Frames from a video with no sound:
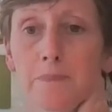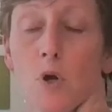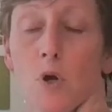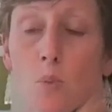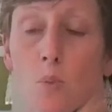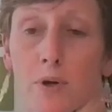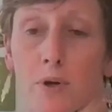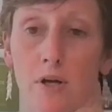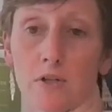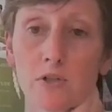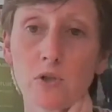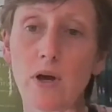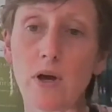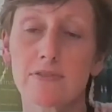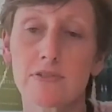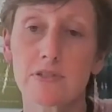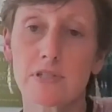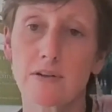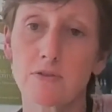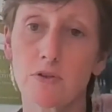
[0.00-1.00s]
We also
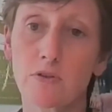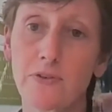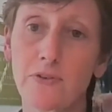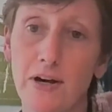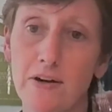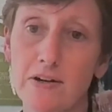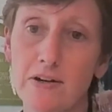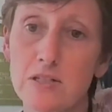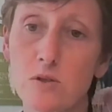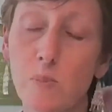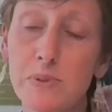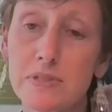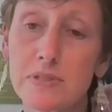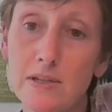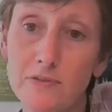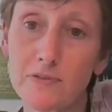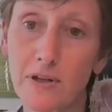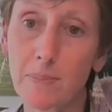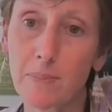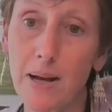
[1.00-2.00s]
have several very
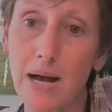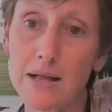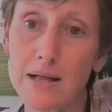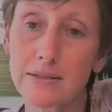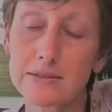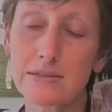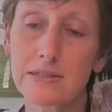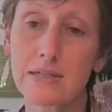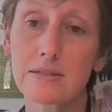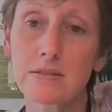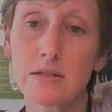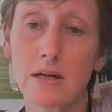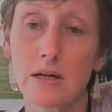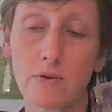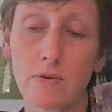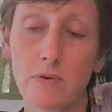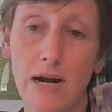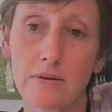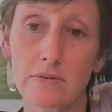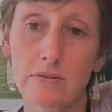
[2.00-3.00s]
specific policies
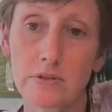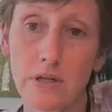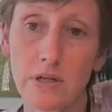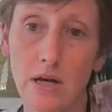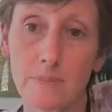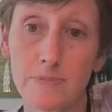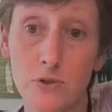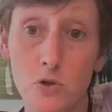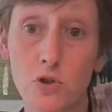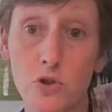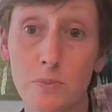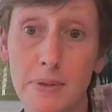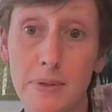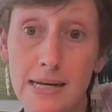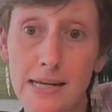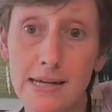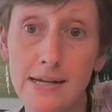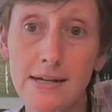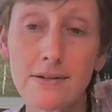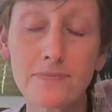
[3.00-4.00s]
around social
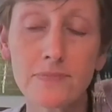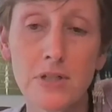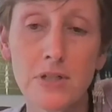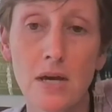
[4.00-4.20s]
media.